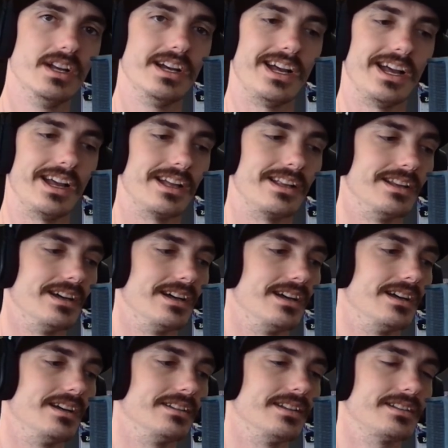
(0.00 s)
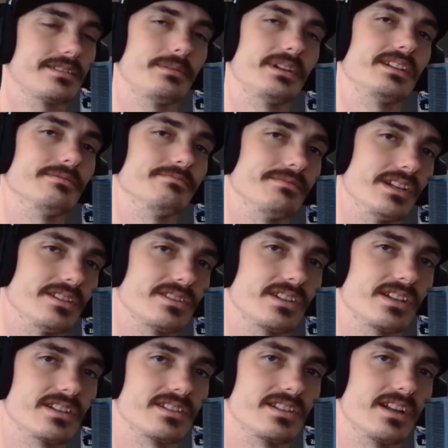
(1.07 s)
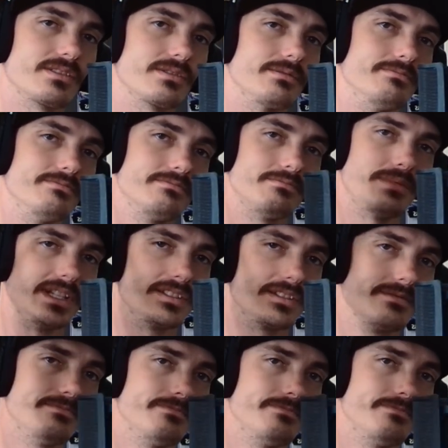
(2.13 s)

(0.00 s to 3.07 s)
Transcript: And that's about it. I'll see you guys in the next one. Peace.